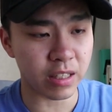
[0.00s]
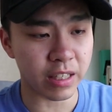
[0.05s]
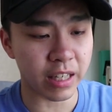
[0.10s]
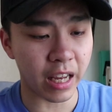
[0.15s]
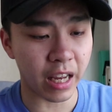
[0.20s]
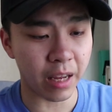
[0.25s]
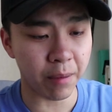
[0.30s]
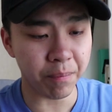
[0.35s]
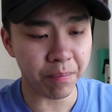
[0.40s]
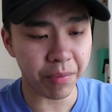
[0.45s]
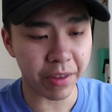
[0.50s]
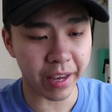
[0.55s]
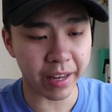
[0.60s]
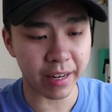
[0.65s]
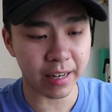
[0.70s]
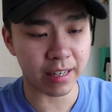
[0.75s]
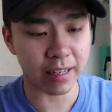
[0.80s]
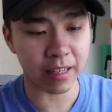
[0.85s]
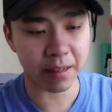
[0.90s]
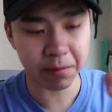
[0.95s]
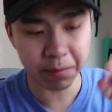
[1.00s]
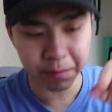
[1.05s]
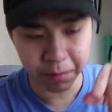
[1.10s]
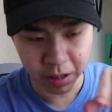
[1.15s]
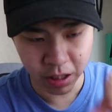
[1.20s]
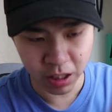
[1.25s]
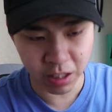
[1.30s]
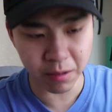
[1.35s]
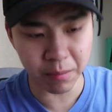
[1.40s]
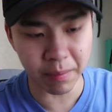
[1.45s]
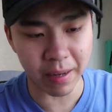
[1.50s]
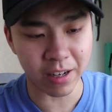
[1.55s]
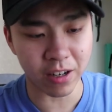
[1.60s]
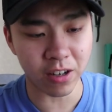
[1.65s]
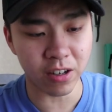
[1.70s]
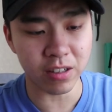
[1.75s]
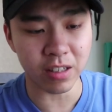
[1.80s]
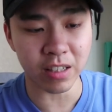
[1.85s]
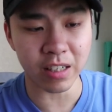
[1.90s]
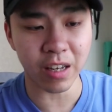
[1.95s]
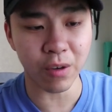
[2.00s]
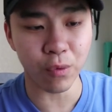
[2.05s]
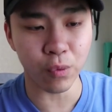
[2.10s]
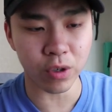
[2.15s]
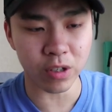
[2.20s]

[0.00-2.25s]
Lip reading: the game and I turn it back on again,